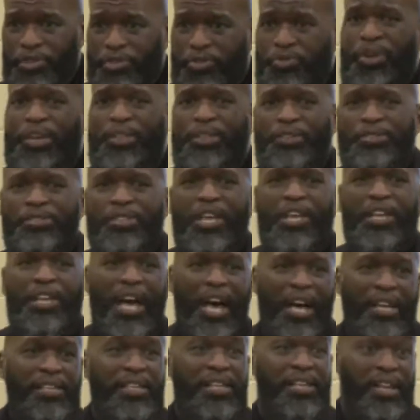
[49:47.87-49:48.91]
District, and there's a
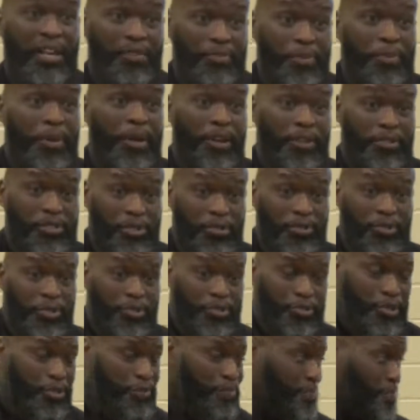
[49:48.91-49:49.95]
lot to love about our school
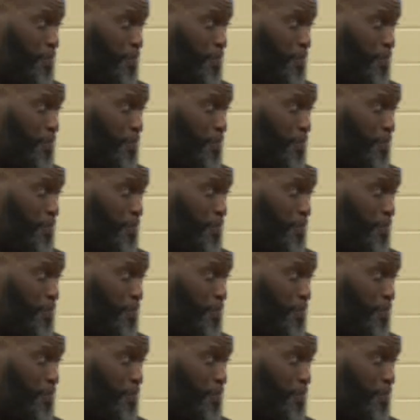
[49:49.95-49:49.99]
district.